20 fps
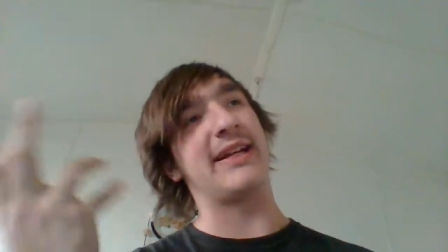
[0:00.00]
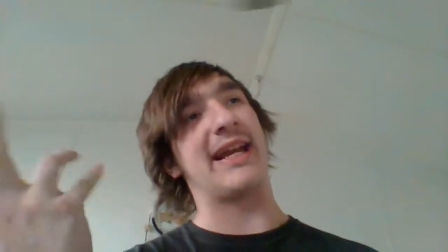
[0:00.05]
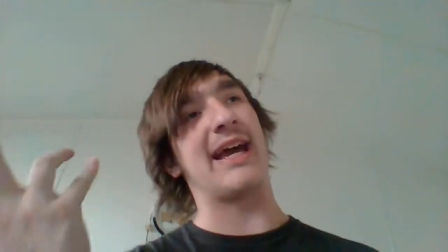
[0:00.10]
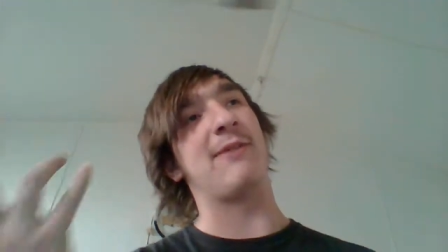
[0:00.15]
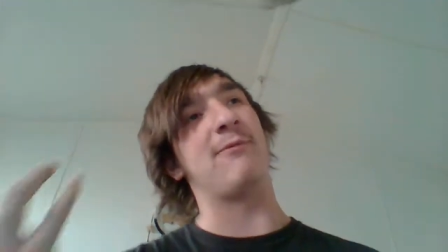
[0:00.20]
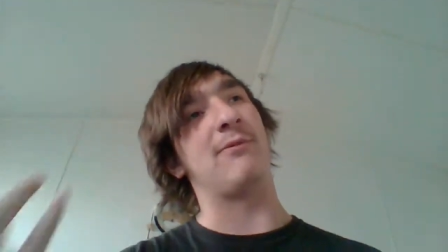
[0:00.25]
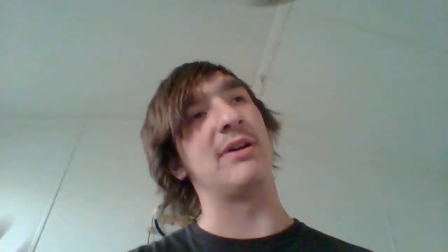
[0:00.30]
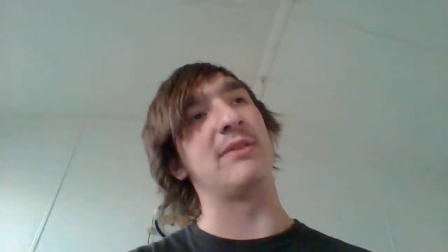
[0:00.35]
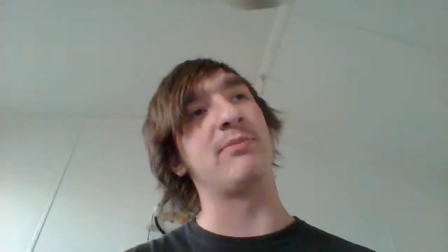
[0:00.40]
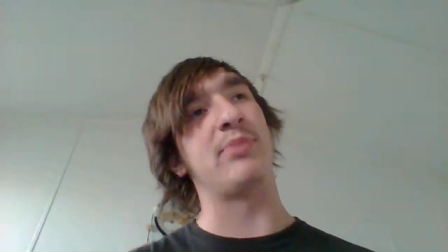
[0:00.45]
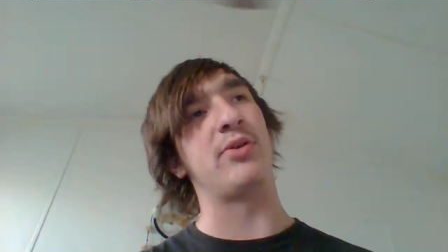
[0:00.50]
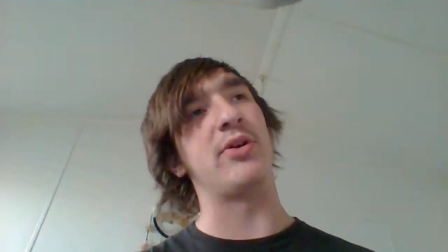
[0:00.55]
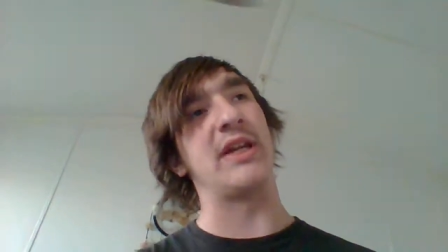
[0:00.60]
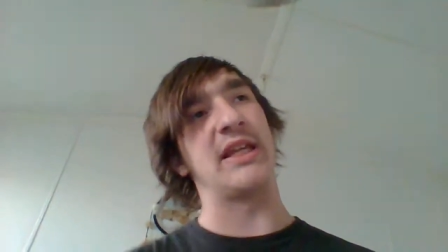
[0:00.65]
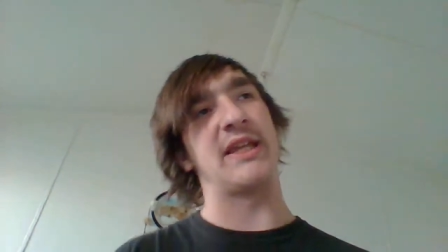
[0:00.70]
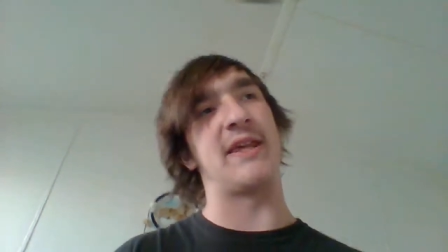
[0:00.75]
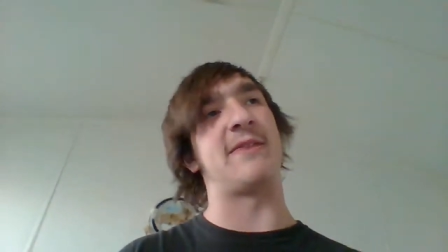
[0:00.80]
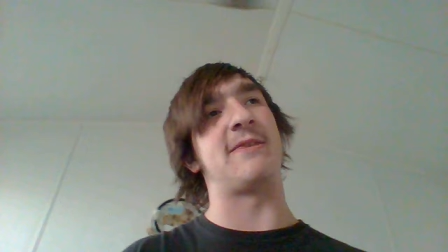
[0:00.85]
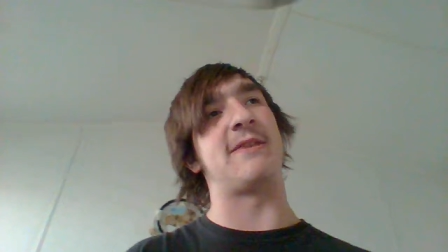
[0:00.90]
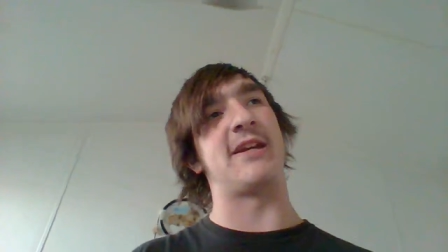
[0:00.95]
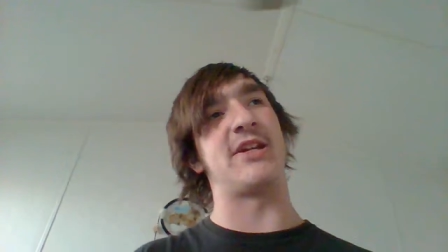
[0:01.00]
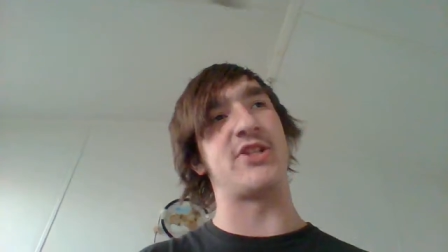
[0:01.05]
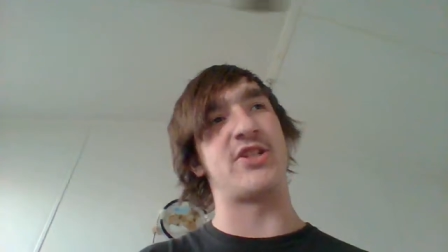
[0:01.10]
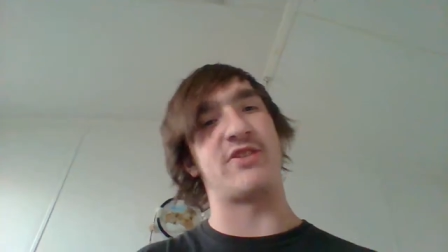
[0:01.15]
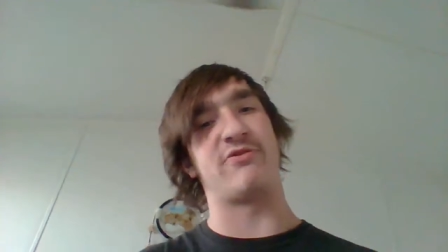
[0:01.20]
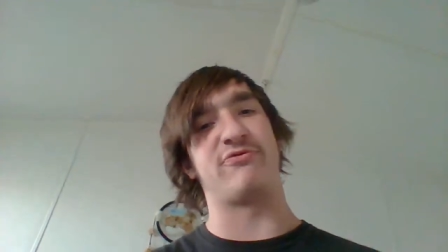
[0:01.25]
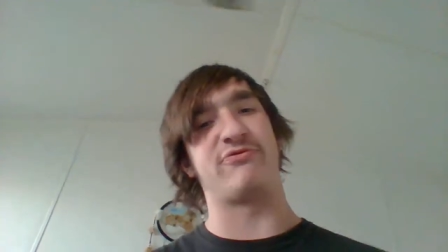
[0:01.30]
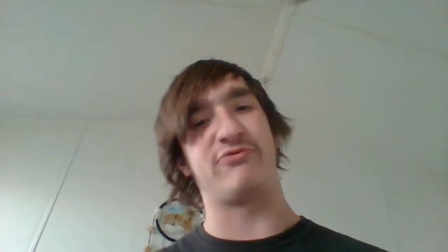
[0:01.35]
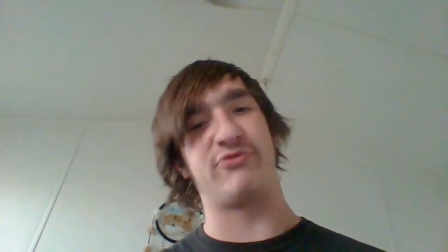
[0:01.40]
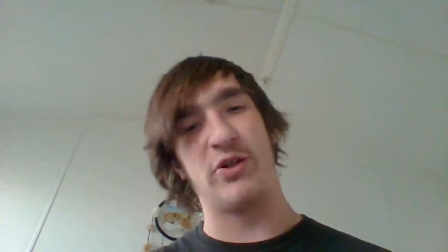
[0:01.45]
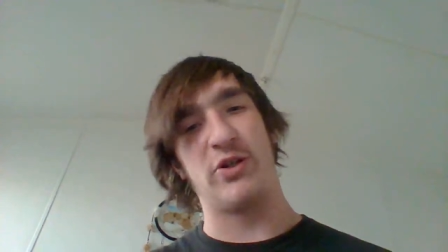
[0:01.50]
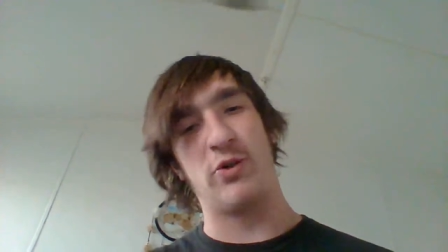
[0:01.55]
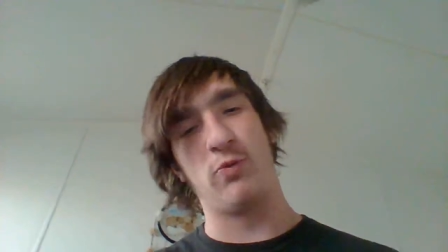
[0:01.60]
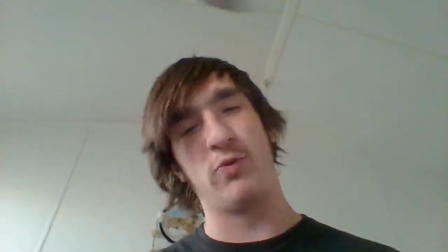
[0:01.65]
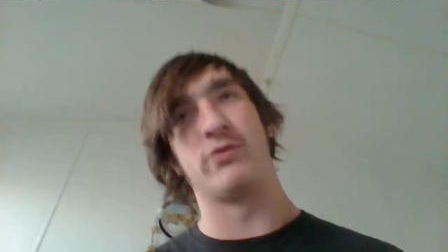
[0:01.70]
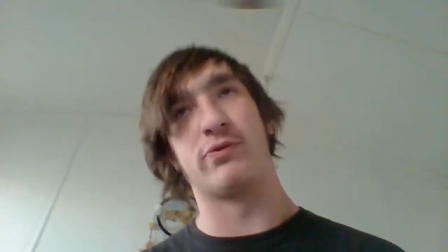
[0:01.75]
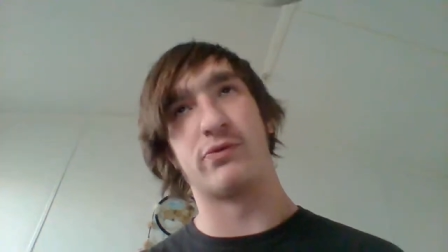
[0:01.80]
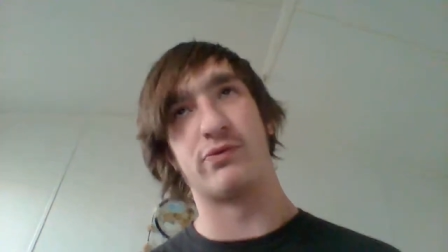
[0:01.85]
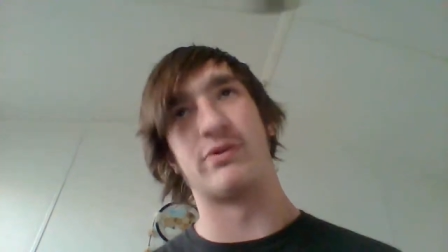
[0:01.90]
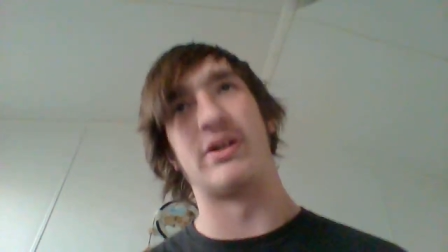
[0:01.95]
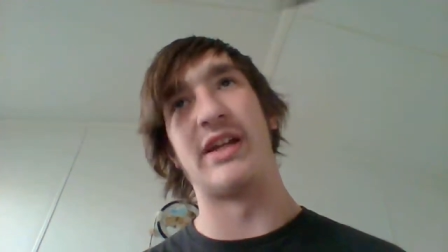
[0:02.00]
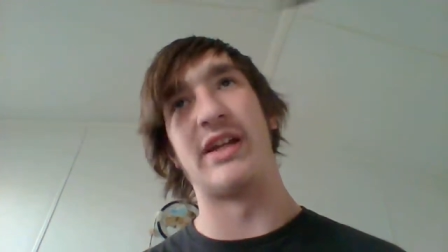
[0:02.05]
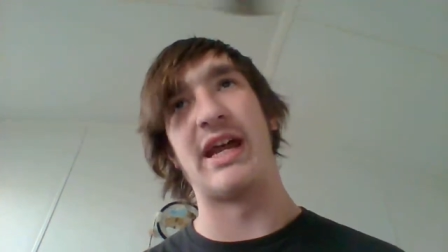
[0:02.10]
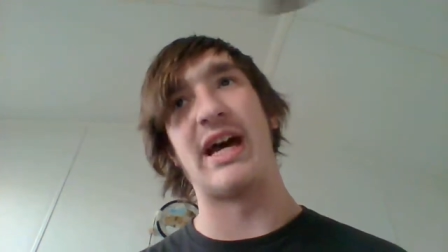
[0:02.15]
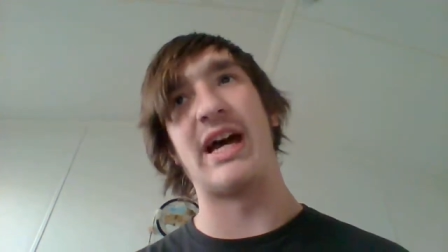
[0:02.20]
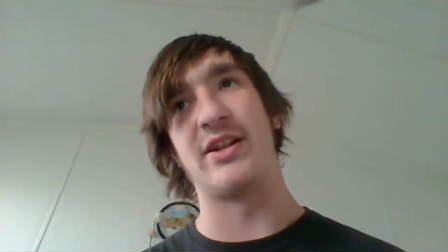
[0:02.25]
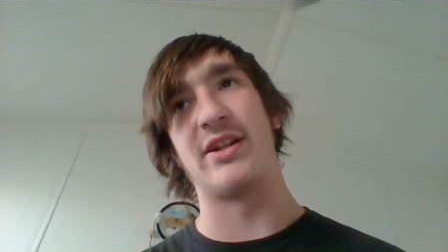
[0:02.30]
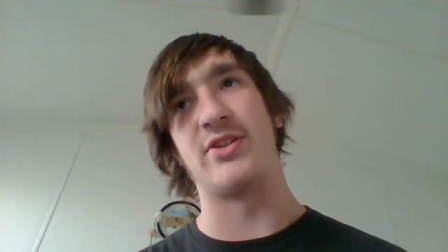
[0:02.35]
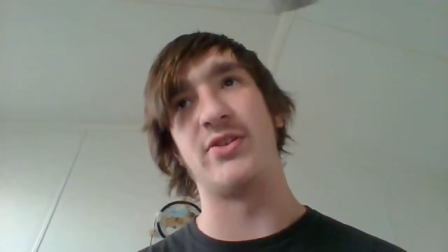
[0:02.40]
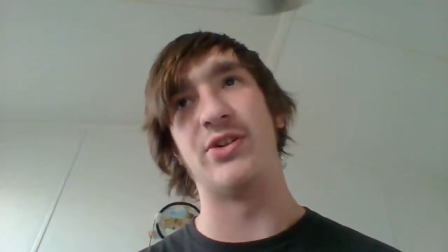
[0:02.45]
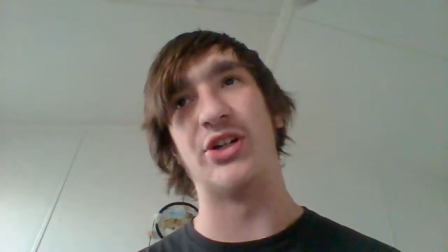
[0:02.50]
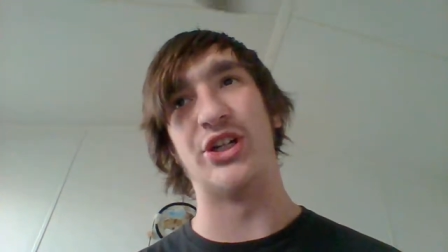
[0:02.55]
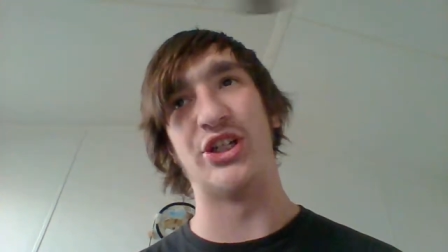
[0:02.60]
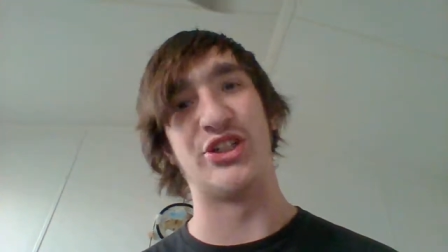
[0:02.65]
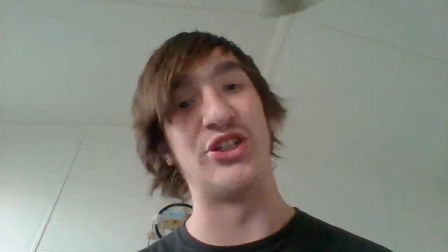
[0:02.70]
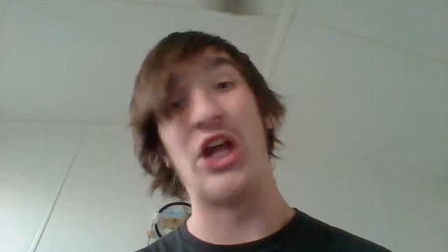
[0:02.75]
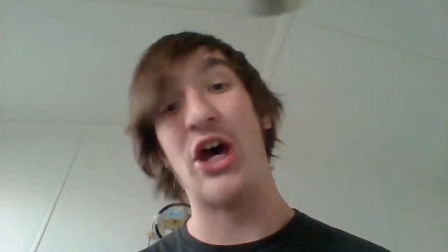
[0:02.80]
at one point you think she would run out of tools.